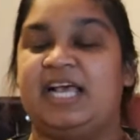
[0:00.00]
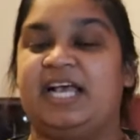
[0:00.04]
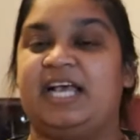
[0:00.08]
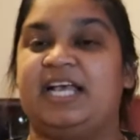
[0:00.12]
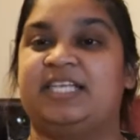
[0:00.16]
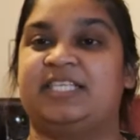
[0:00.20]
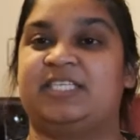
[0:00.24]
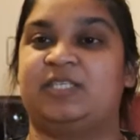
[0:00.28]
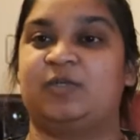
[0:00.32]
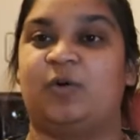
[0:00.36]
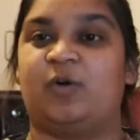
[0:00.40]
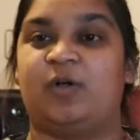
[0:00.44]

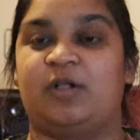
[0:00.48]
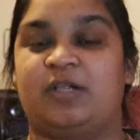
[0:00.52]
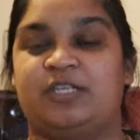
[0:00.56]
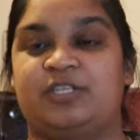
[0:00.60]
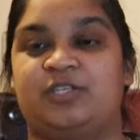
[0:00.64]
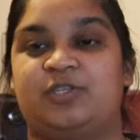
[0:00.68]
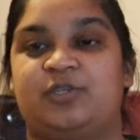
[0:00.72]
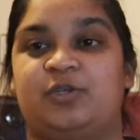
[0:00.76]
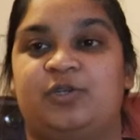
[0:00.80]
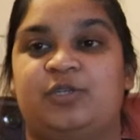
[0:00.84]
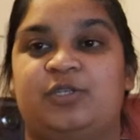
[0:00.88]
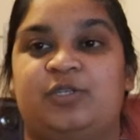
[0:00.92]
It's
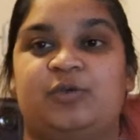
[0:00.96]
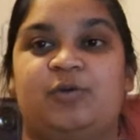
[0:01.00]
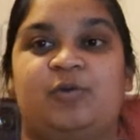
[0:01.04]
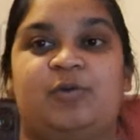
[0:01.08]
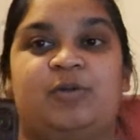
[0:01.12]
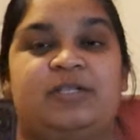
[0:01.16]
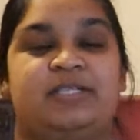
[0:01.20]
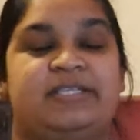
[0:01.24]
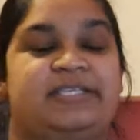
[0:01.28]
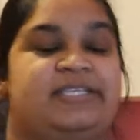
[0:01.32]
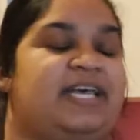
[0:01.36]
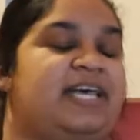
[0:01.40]
also
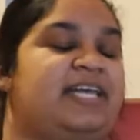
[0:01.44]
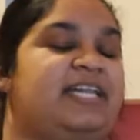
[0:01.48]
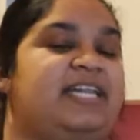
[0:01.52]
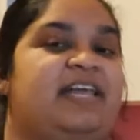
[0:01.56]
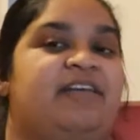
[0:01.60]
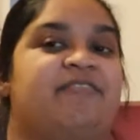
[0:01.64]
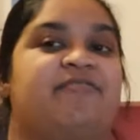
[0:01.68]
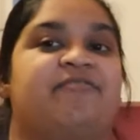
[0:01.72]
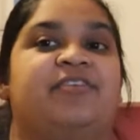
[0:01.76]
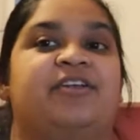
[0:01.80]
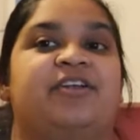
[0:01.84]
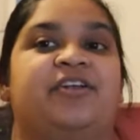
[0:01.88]
sold at
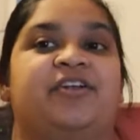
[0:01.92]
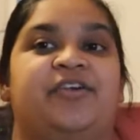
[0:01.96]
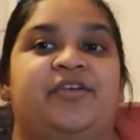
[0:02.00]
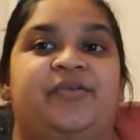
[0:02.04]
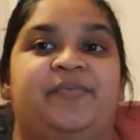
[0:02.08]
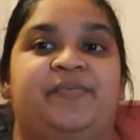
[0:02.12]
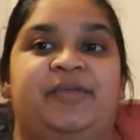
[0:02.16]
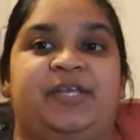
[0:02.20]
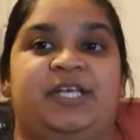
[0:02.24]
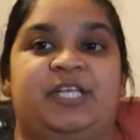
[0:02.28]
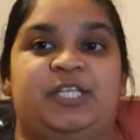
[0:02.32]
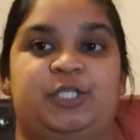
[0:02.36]
every
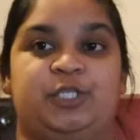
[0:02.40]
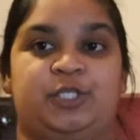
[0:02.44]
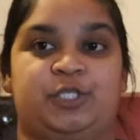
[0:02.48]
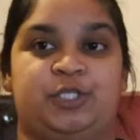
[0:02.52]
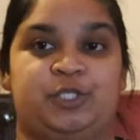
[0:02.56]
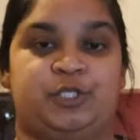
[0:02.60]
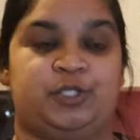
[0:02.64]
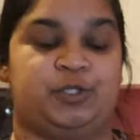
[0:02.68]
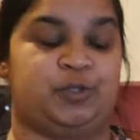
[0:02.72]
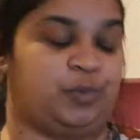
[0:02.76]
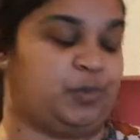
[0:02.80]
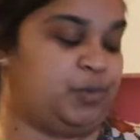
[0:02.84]
Caribbean
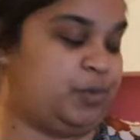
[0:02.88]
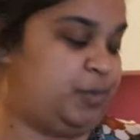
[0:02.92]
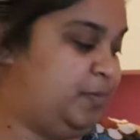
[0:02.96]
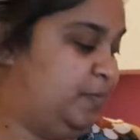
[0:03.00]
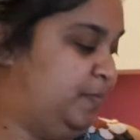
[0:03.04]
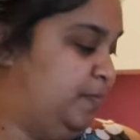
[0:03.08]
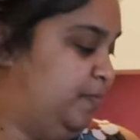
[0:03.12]
store.